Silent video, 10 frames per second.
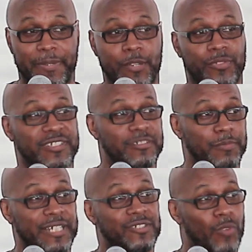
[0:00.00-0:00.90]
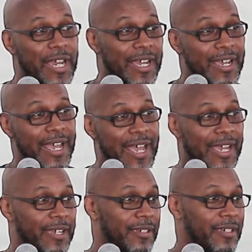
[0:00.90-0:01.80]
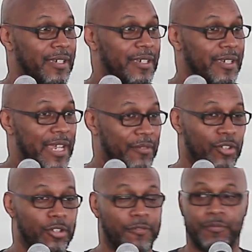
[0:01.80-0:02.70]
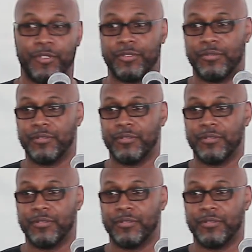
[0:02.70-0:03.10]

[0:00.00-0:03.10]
bed, which explains why I haven't heard from you.